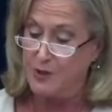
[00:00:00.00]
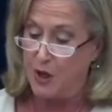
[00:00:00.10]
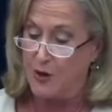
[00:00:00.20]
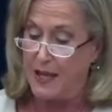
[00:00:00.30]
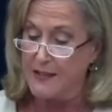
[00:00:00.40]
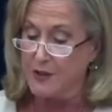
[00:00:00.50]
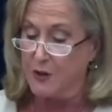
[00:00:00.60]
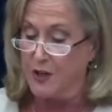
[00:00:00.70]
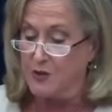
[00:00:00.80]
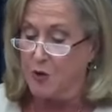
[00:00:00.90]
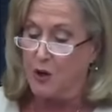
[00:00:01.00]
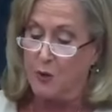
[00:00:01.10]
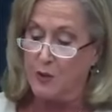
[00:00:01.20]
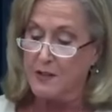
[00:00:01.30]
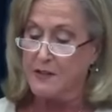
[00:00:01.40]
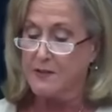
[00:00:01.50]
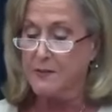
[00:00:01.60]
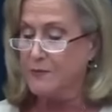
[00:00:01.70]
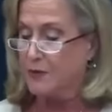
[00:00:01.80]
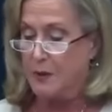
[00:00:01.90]
Chair Gensler has drawn
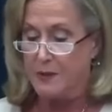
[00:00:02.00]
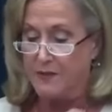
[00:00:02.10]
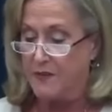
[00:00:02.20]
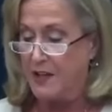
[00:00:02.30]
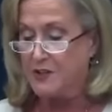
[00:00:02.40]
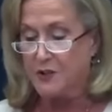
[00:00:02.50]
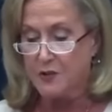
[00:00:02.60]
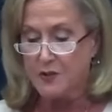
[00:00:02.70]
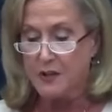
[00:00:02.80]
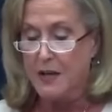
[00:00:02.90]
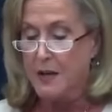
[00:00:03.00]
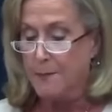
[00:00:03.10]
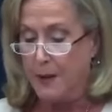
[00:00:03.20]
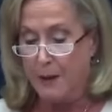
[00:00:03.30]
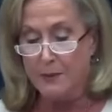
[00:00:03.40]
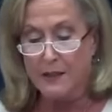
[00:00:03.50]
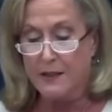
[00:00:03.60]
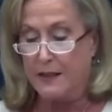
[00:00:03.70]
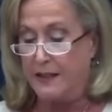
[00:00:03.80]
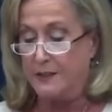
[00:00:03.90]
criticism from investors,
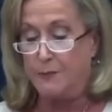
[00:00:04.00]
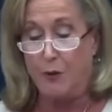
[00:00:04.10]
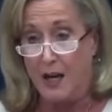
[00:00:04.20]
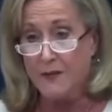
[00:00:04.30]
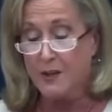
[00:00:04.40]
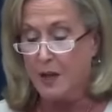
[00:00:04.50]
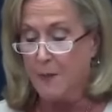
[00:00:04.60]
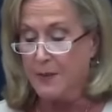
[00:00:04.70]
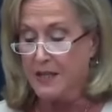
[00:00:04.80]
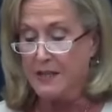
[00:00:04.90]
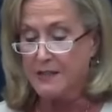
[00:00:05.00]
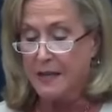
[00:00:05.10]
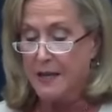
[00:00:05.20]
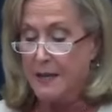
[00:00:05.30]
public and private companies,